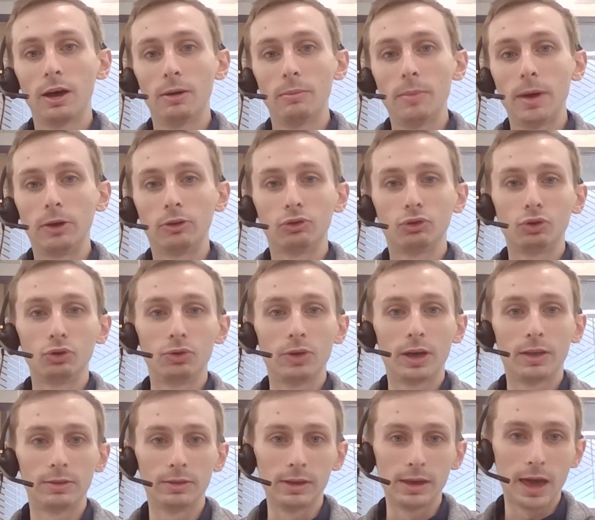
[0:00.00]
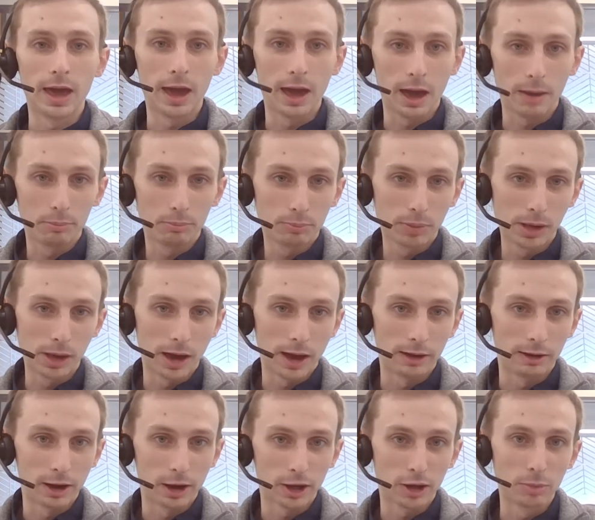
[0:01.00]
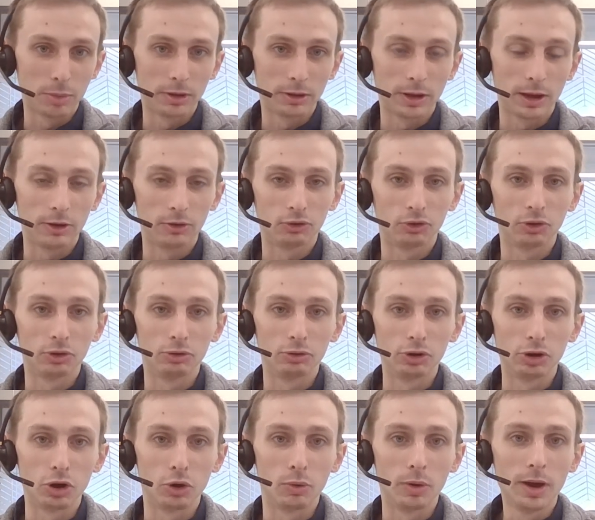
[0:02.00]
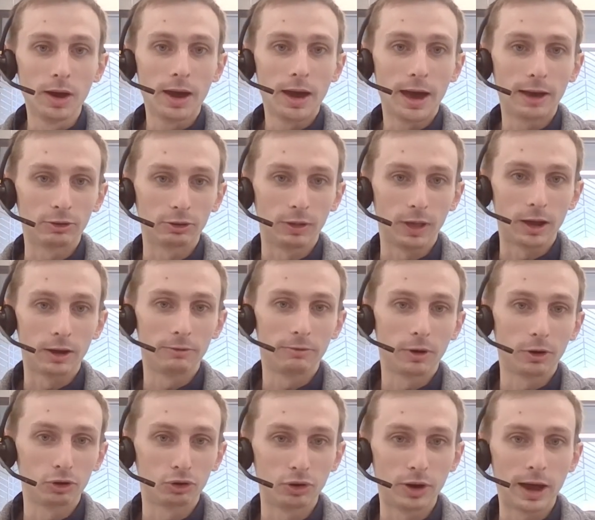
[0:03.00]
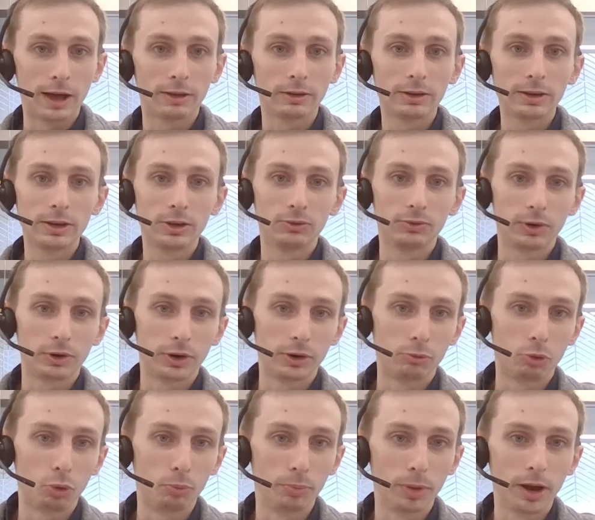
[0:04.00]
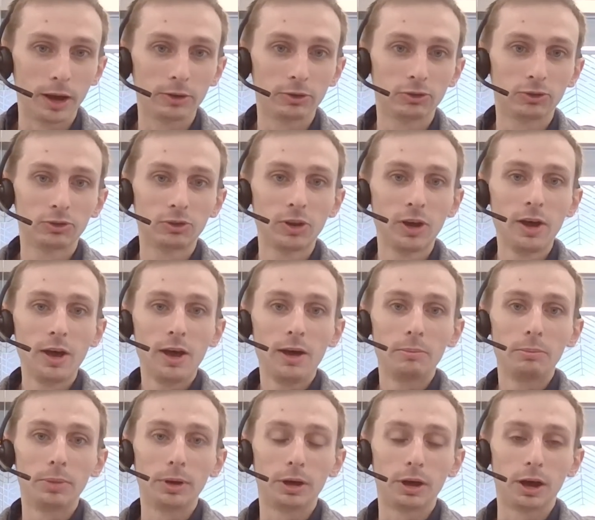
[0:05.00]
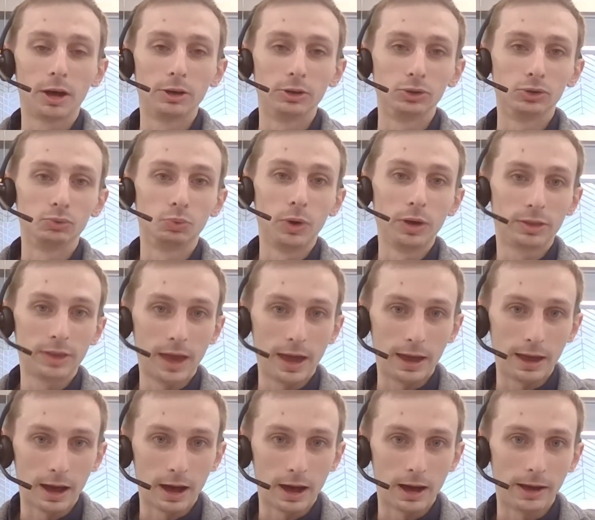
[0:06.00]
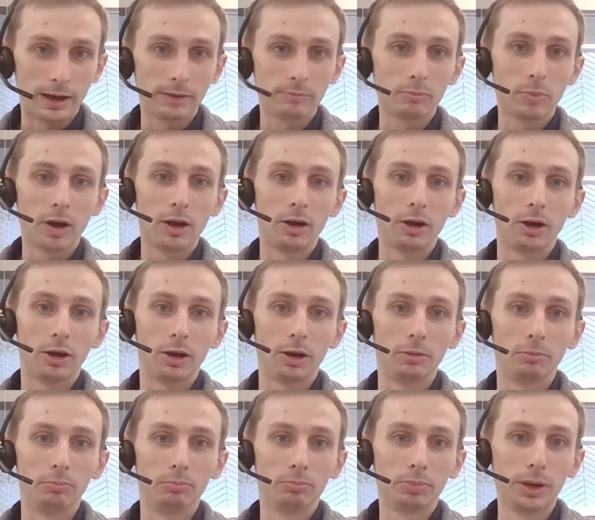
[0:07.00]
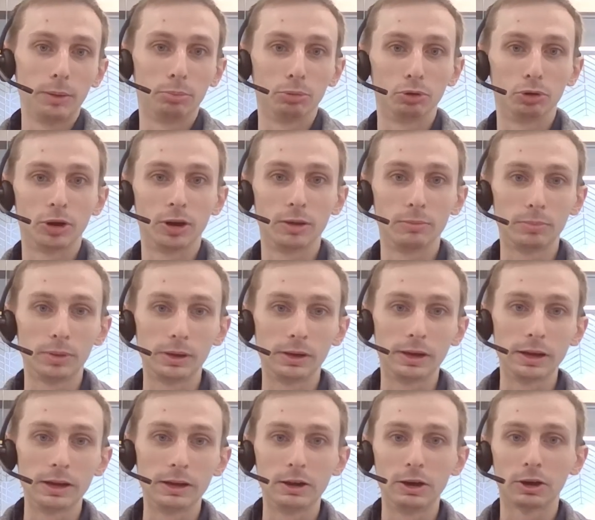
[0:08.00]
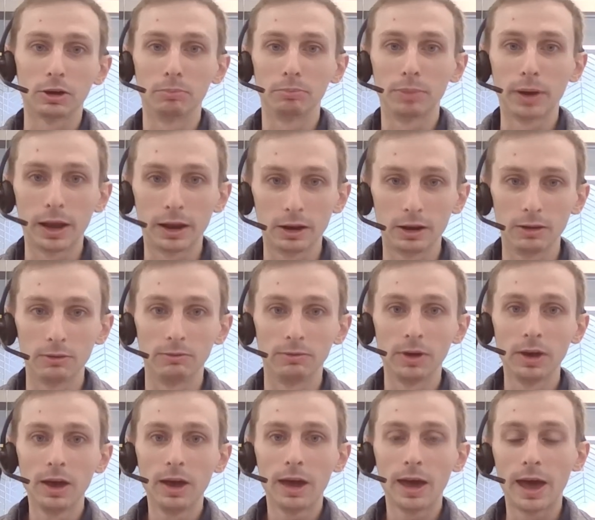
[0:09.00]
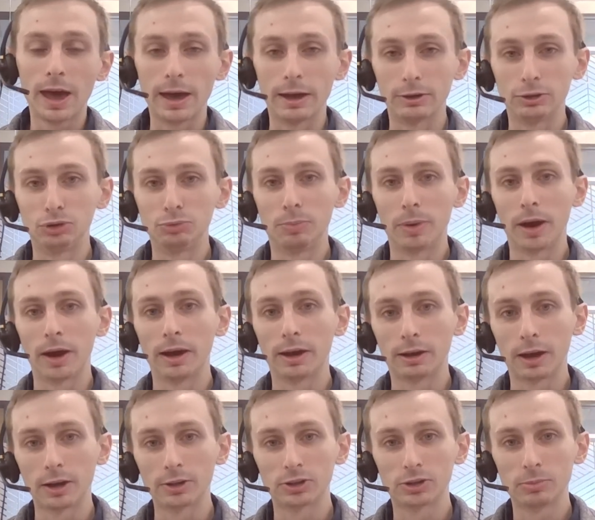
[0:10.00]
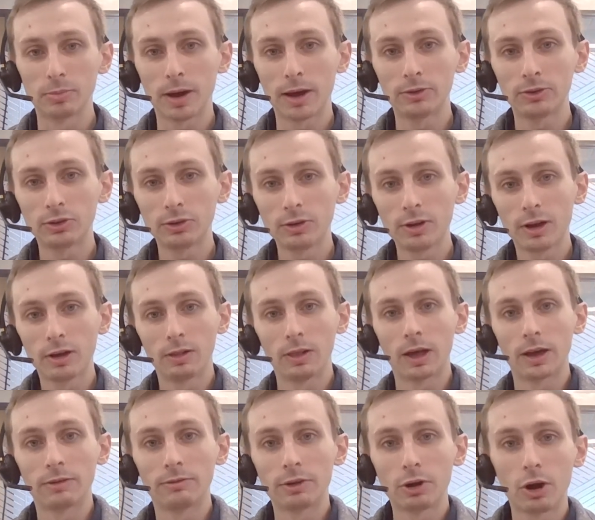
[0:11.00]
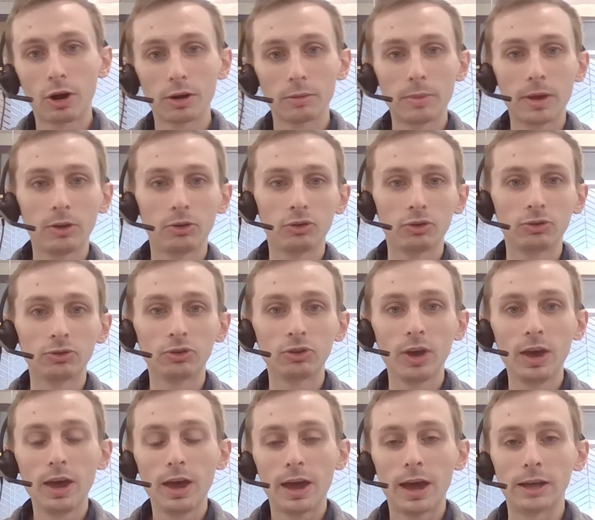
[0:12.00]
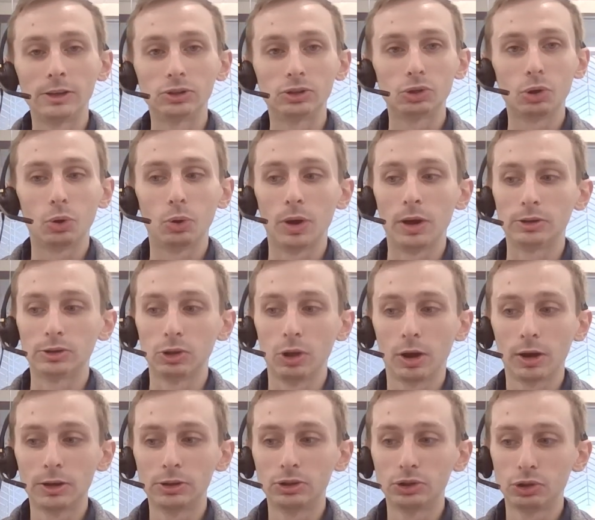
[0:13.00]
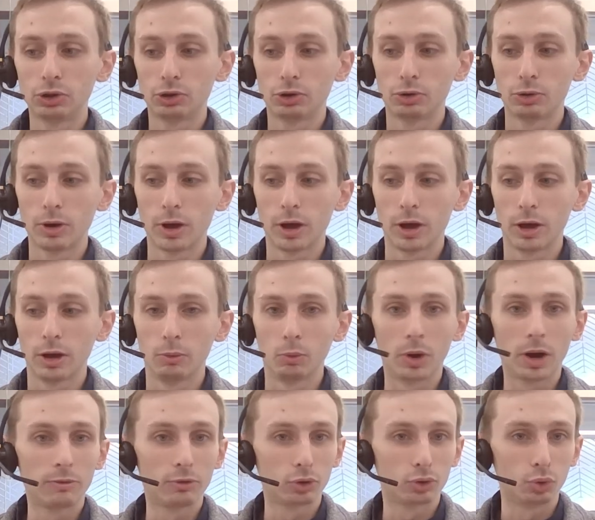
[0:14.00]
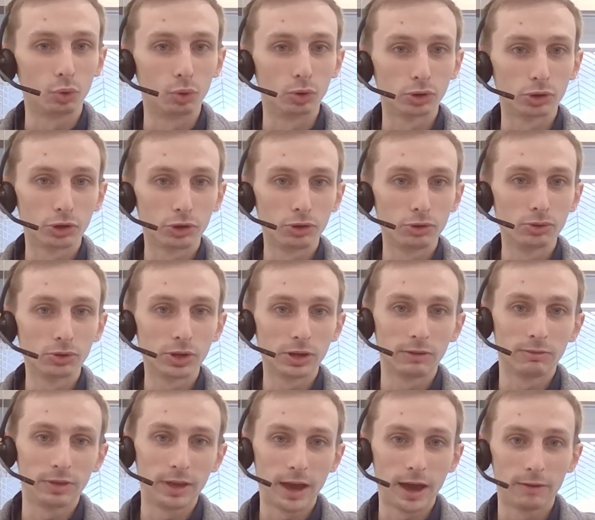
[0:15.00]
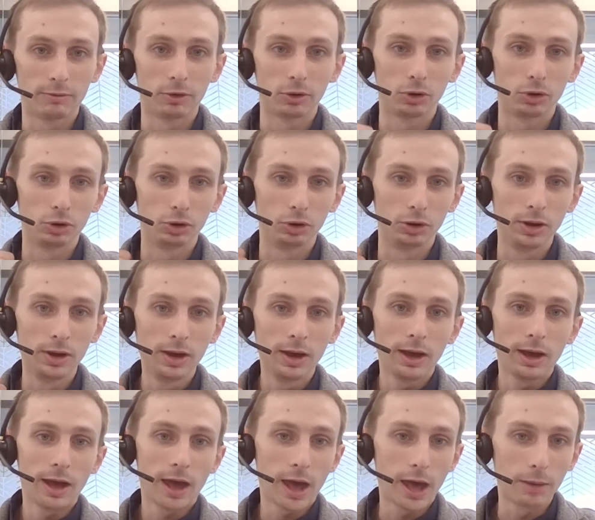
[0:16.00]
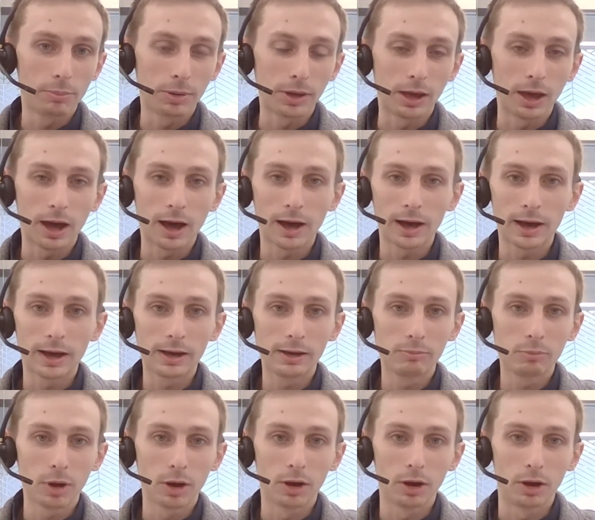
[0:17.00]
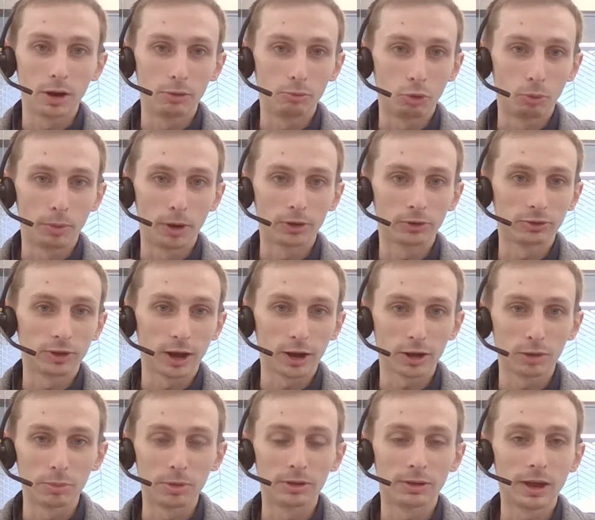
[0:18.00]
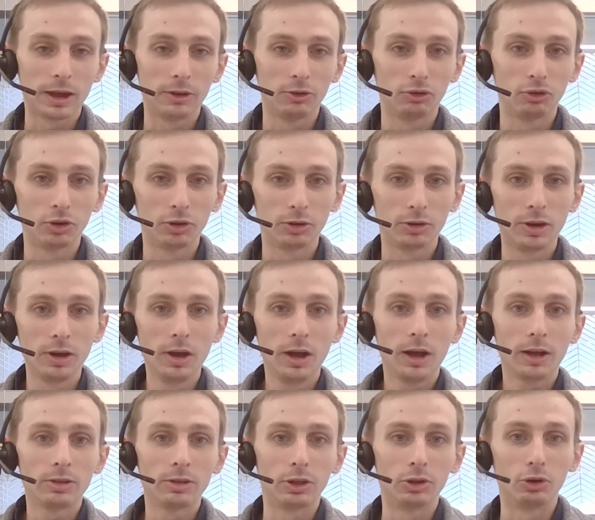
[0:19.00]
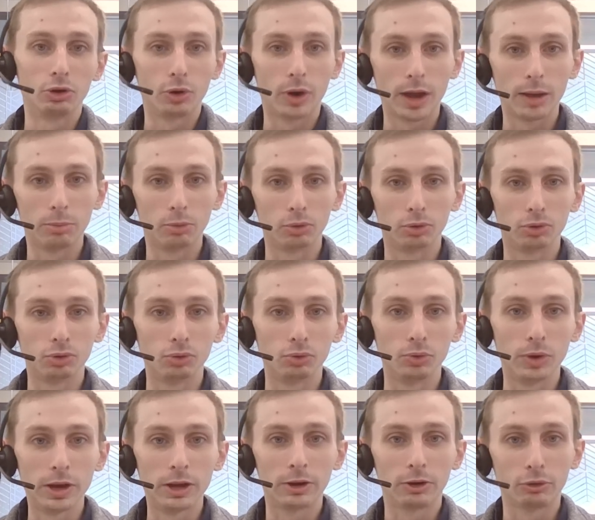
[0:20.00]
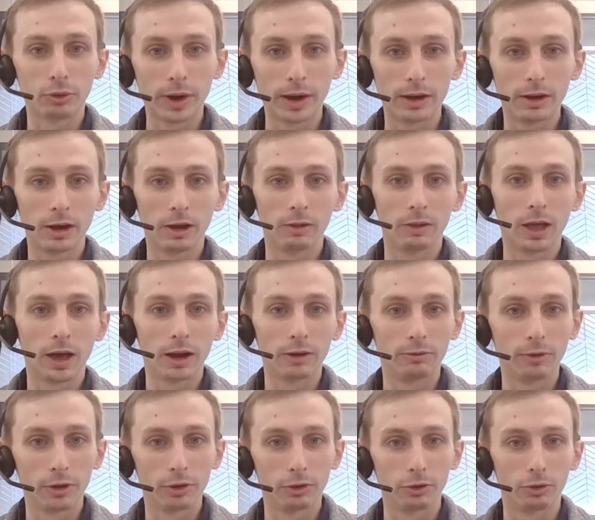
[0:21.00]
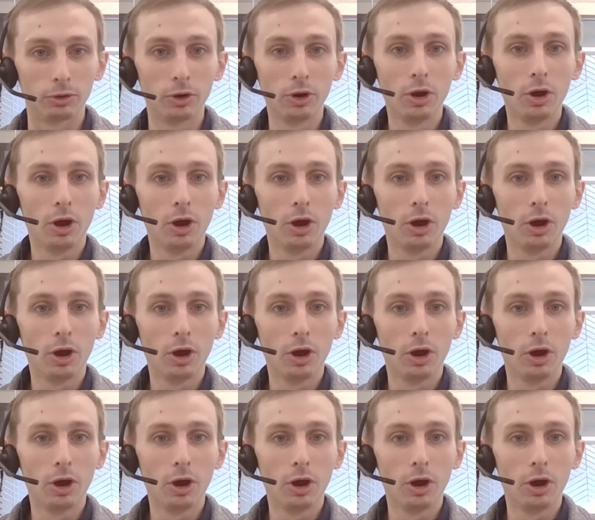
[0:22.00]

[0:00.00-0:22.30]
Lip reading: Make sure that the API documentation, has a lot of functionality, is very robust, because with AI, people are going to be getting a competitive edge by customizing a lot of their automations. And so as long as your whatever tools you're using, if they have a good API, robust documentation, then you're able to integrate a lot of other